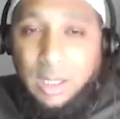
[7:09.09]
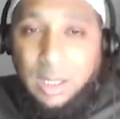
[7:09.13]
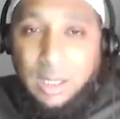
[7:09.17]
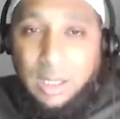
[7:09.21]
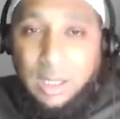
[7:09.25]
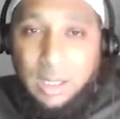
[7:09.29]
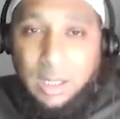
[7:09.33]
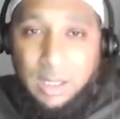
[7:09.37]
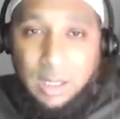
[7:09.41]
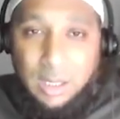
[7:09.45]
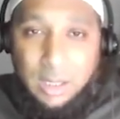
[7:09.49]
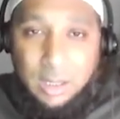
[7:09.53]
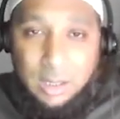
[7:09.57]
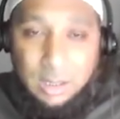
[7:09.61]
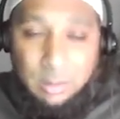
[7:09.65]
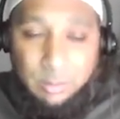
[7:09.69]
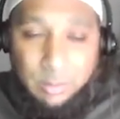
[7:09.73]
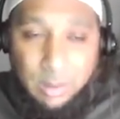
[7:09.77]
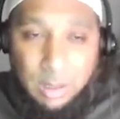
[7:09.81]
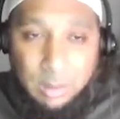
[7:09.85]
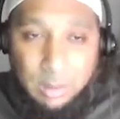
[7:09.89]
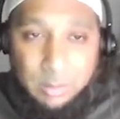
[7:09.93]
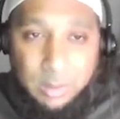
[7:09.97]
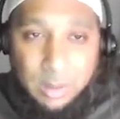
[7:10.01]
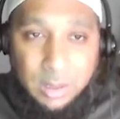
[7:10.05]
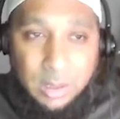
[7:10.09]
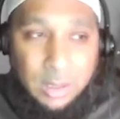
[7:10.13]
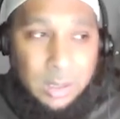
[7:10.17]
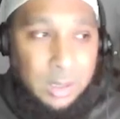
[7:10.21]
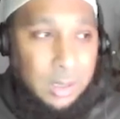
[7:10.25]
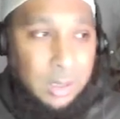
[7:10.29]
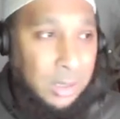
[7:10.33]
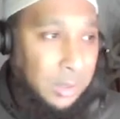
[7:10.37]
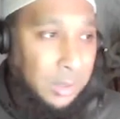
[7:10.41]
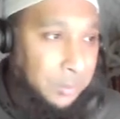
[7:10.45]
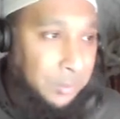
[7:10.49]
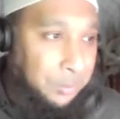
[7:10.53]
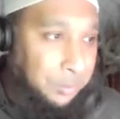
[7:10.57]
Imam
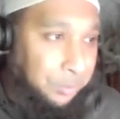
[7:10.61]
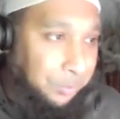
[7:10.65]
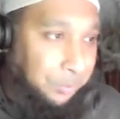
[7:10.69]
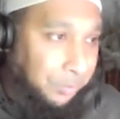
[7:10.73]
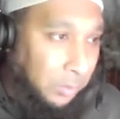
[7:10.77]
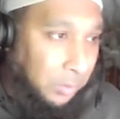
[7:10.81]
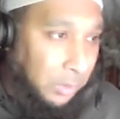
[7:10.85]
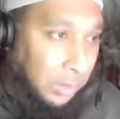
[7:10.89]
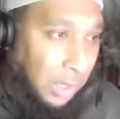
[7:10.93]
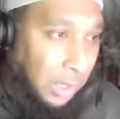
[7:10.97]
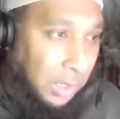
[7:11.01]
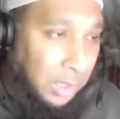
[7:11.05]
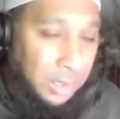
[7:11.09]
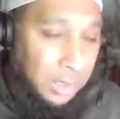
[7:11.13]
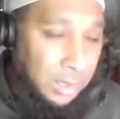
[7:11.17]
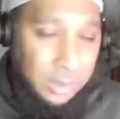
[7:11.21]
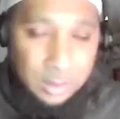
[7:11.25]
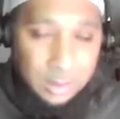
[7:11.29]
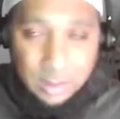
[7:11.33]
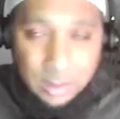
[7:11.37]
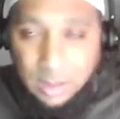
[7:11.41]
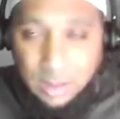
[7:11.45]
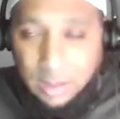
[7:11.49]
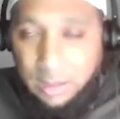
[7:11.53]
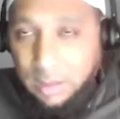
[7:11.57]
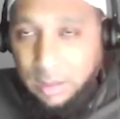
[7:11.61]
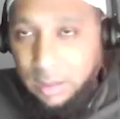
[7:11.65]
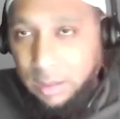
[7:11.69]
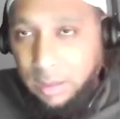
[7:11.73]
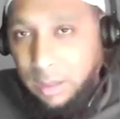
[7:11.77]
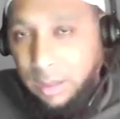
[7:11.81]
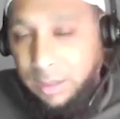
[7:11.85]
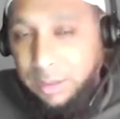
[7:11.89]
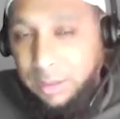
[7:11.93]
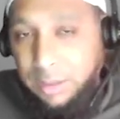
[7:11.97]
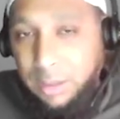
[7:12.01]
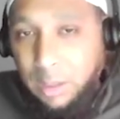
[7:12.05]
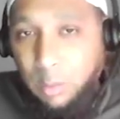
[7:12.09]

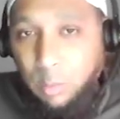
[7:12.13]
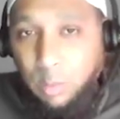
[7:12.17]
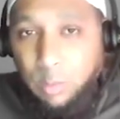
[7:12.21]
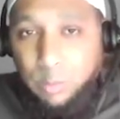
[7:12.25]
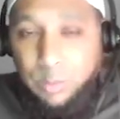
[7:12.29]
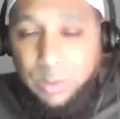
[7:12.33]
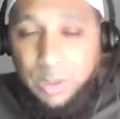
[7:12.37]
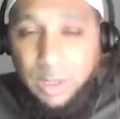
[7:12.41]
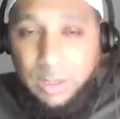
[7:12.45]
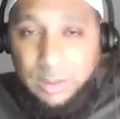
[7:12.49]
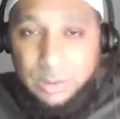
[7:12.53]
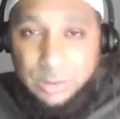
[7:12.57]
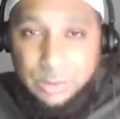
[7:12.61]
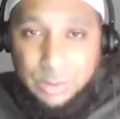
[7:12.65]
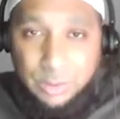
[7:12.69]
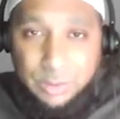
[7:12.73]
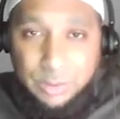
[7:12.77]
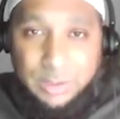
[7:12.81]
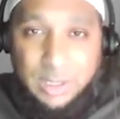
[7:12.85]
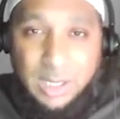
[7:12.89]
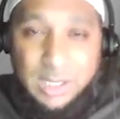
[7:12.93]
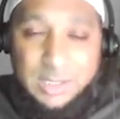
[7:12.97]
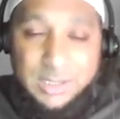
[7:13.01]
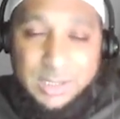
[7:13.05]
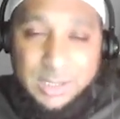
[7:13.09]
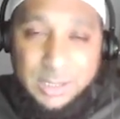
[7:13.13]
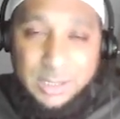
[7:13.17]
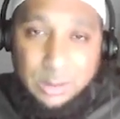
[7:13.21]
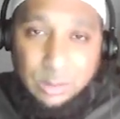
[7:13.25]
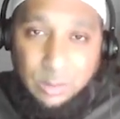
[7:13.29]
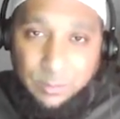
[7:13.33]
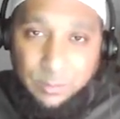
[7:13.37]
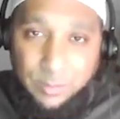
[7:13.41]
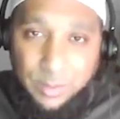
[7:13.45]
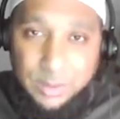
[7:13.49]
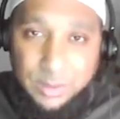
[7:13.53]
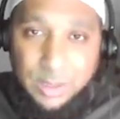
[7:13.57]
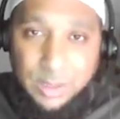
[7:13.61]
Nawawi has done tahseen
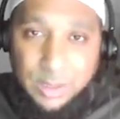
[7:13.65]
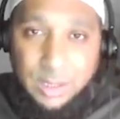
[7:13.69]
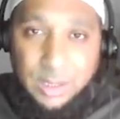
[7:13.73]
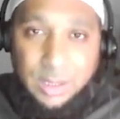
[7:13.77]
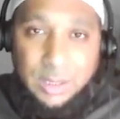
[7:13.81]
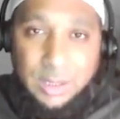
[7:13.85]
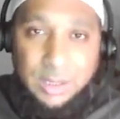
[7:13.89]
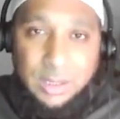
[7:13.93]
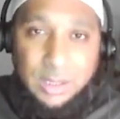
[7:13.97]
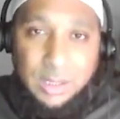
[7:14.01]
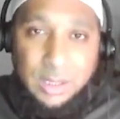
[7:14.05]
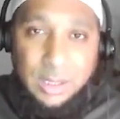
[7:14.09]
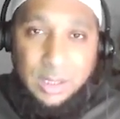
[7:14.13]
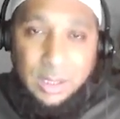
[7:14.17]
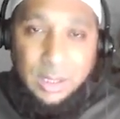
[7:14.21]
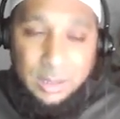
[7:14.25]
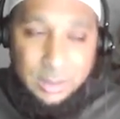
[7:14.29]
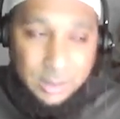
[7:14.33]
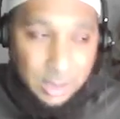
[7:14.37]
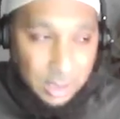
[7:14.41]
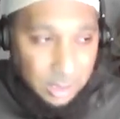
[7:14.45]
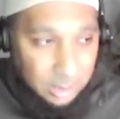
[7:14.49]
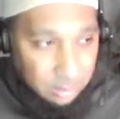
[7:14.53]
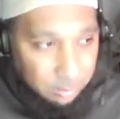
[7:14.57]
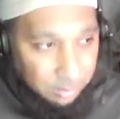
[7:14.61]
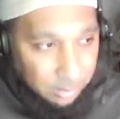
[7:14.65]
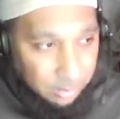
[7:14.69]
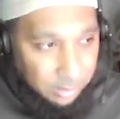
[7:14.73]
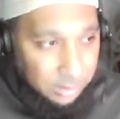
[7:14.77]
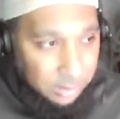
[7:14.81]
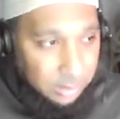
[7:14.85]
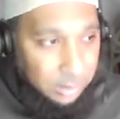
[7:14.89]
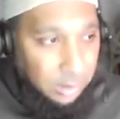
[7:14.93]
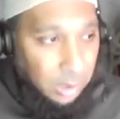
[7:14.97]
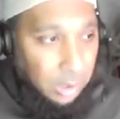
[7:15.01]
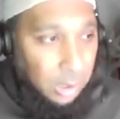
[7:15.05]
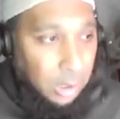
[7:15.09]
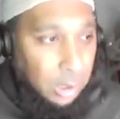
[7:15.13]
of it in the
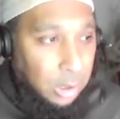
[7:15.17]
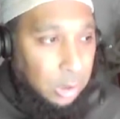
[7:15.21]
Arba'in.